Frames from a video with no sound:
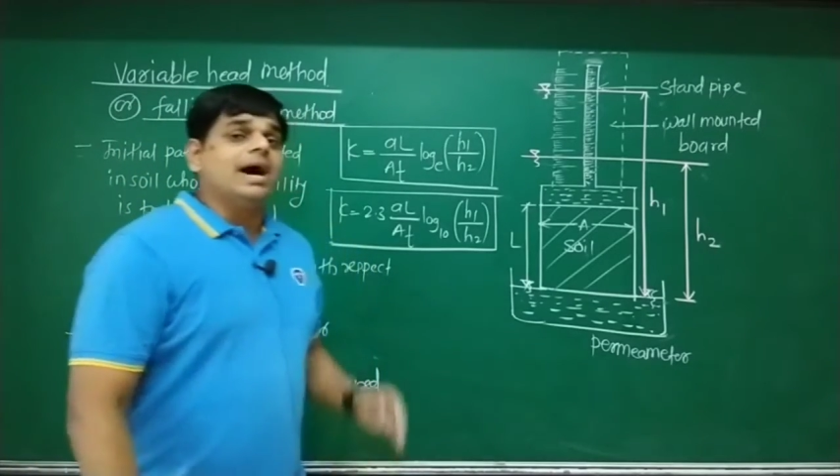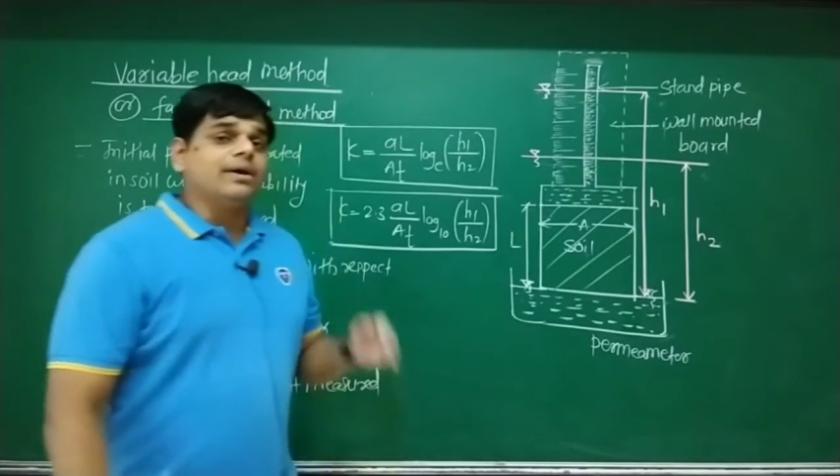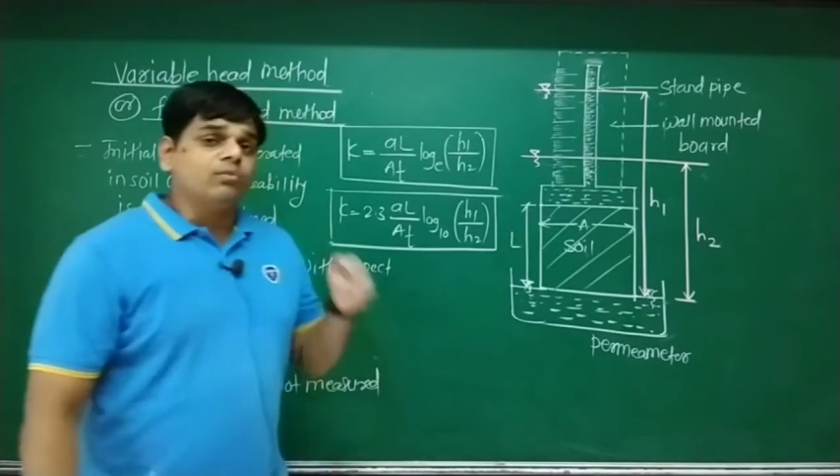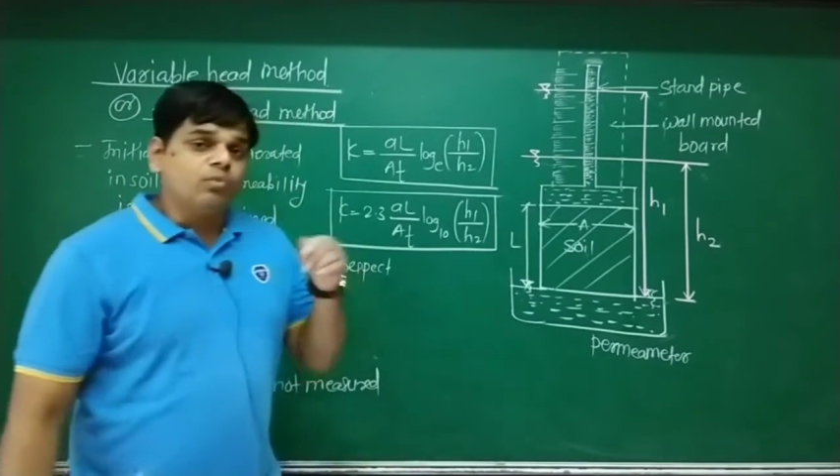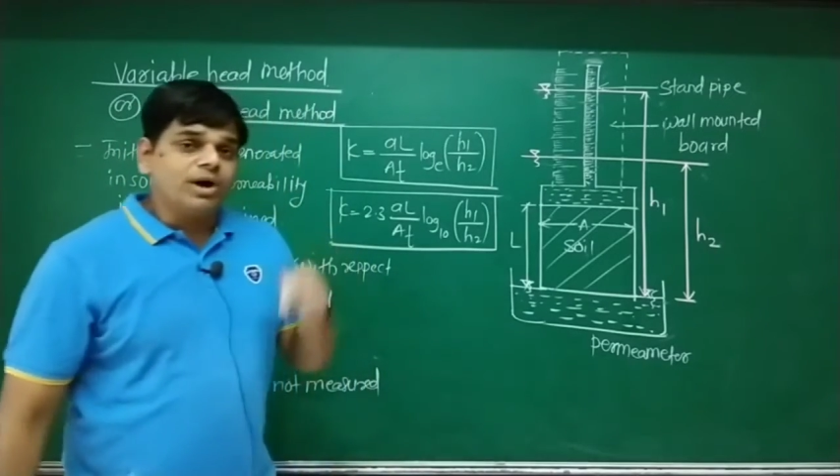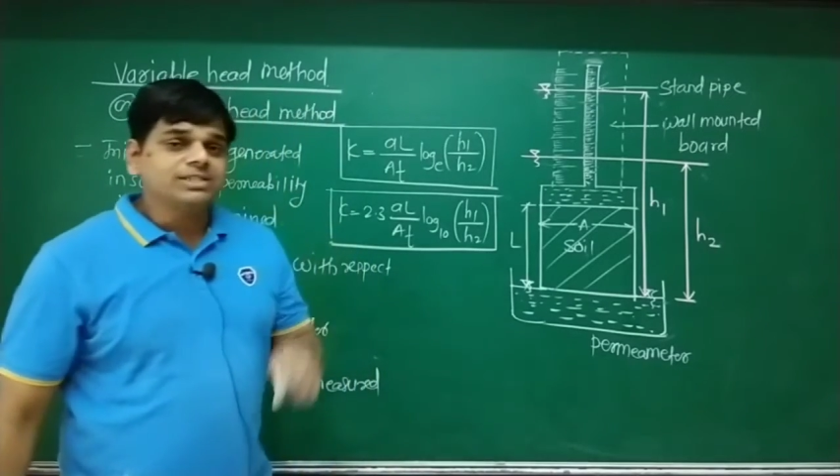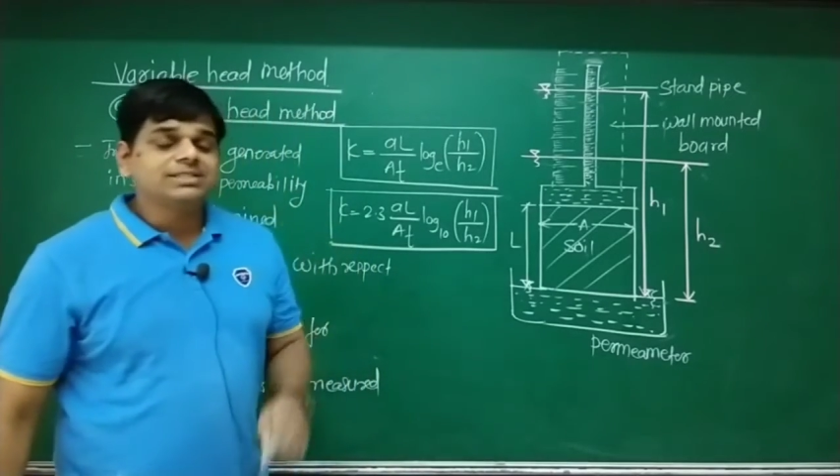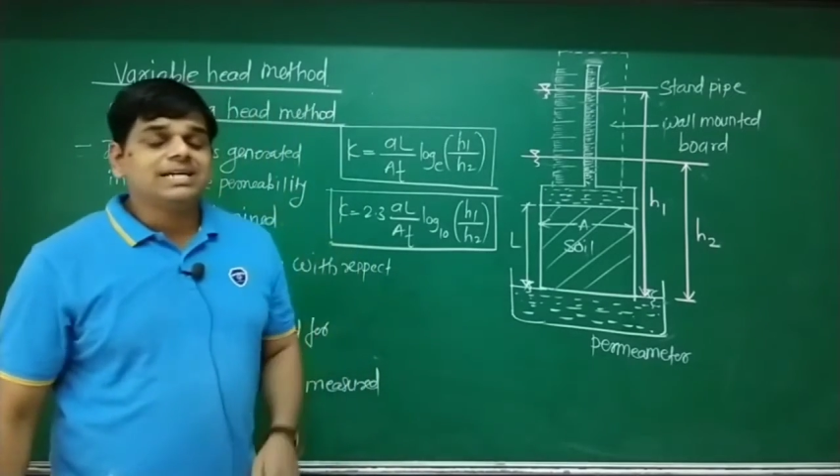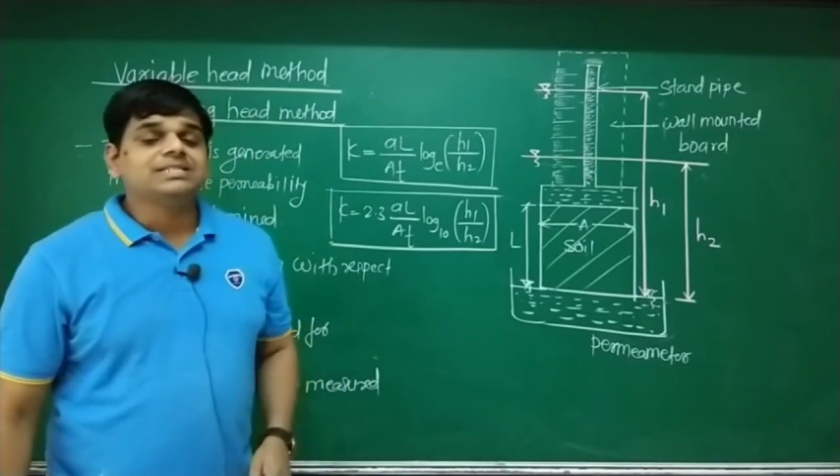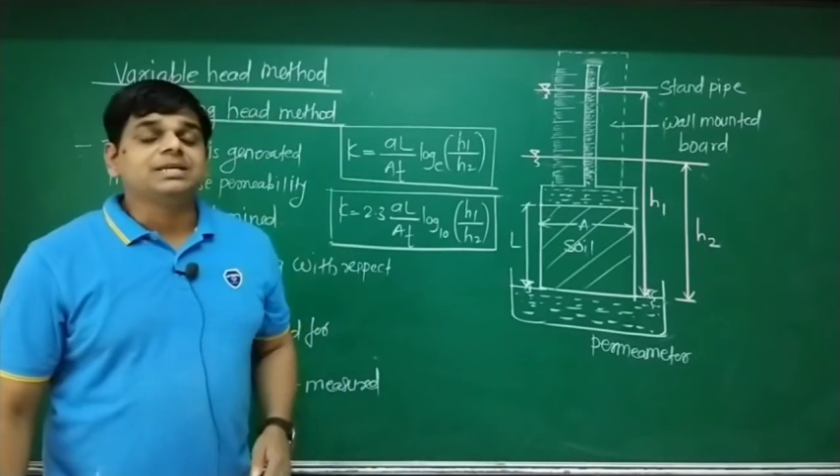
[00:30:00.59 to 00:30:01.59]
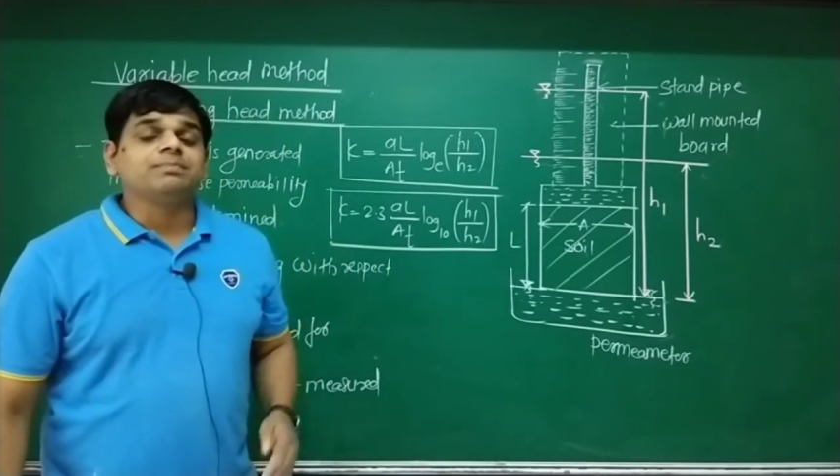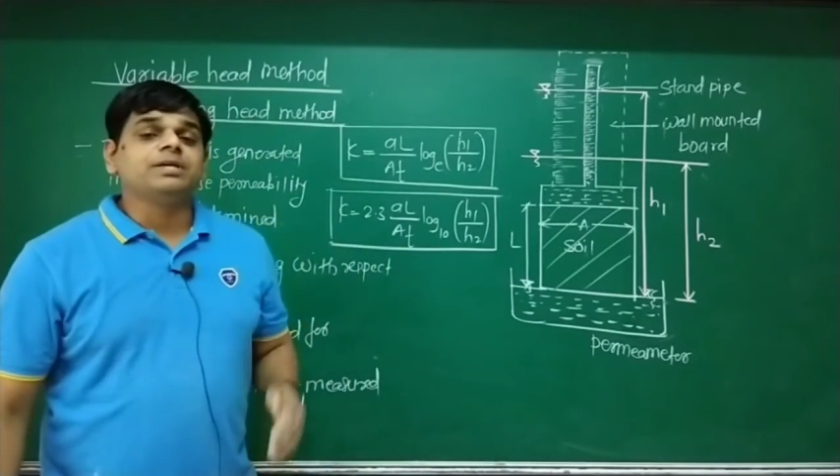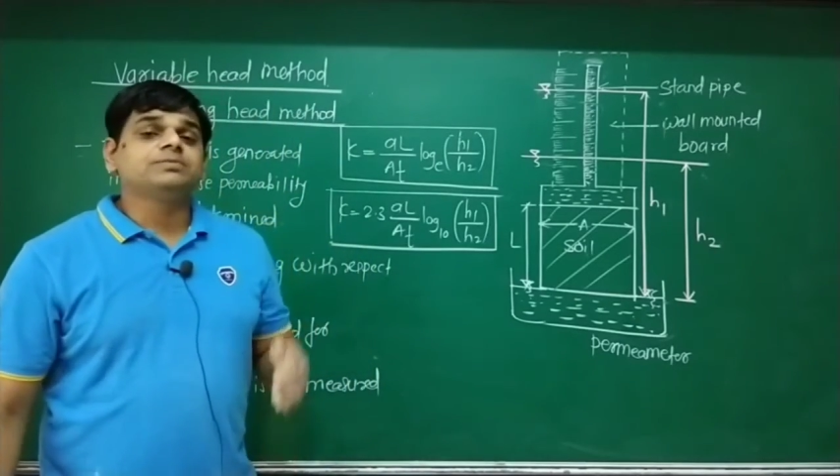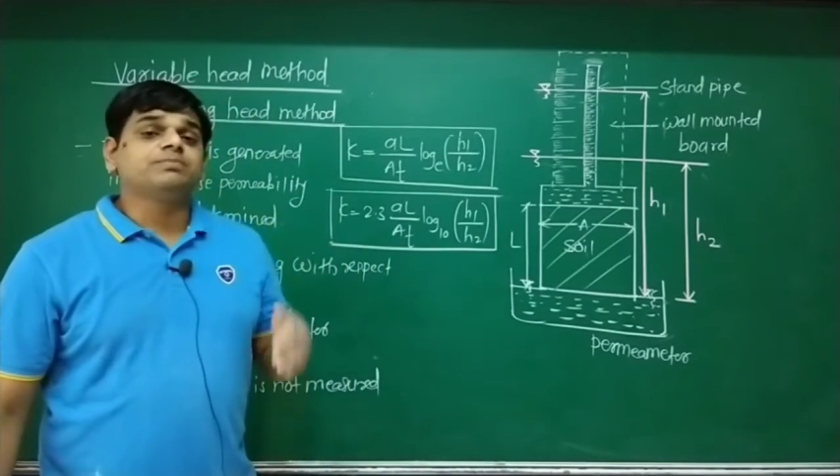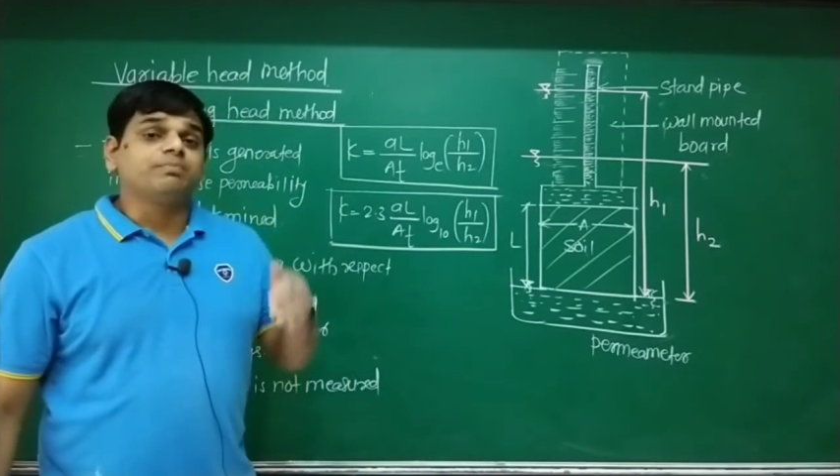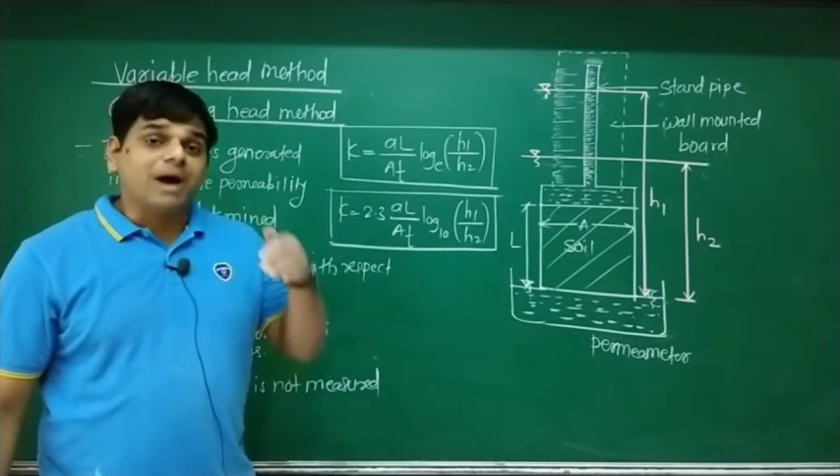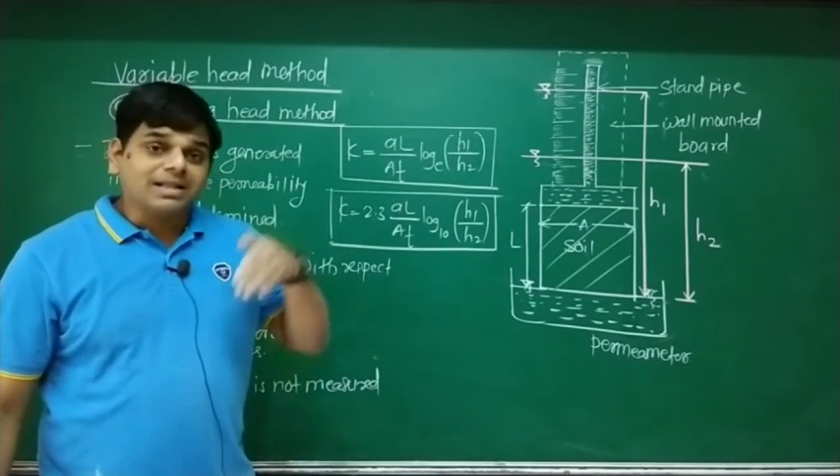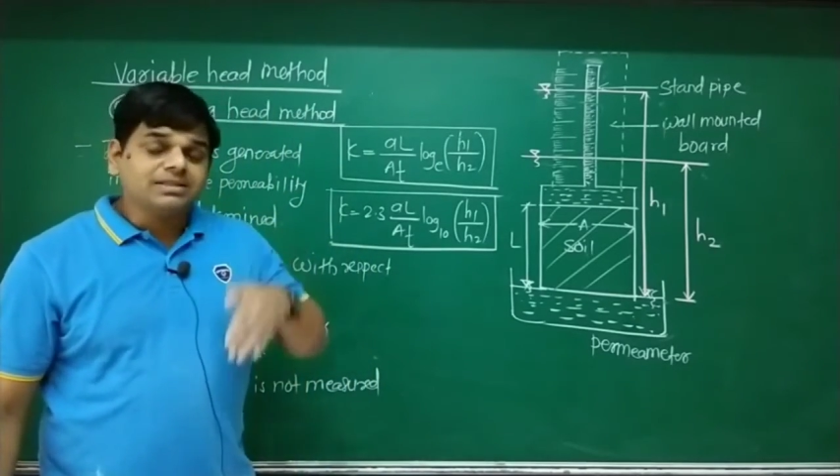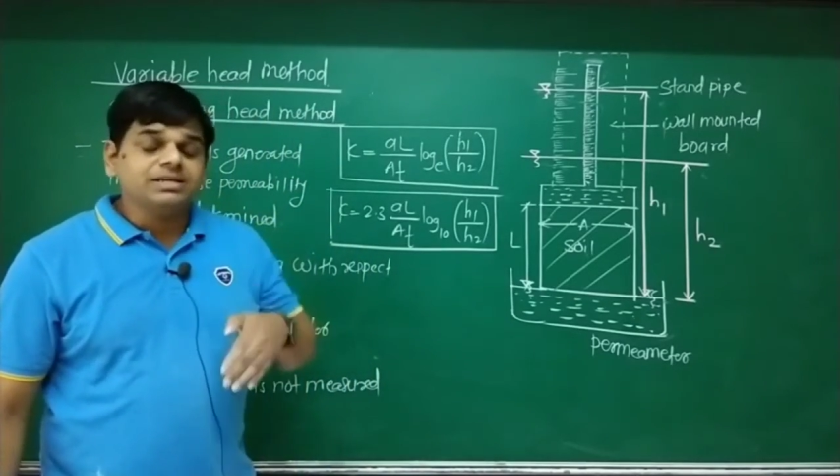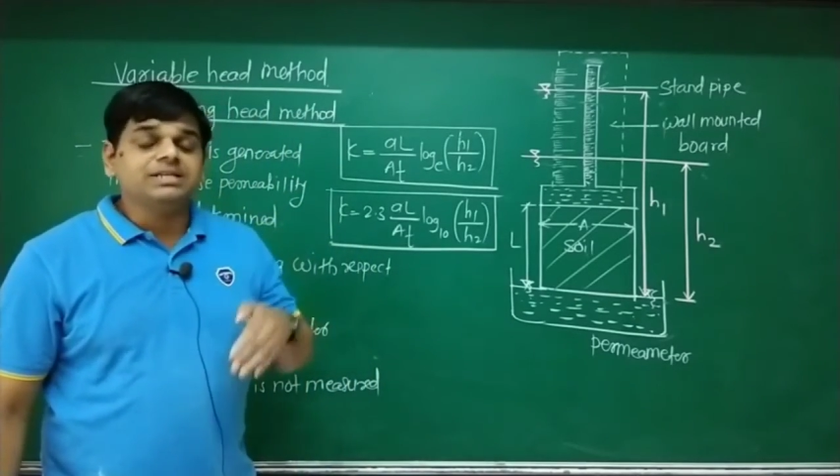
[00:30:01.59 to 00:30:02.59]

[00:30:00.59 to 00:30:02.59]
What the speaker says: and once that seepage path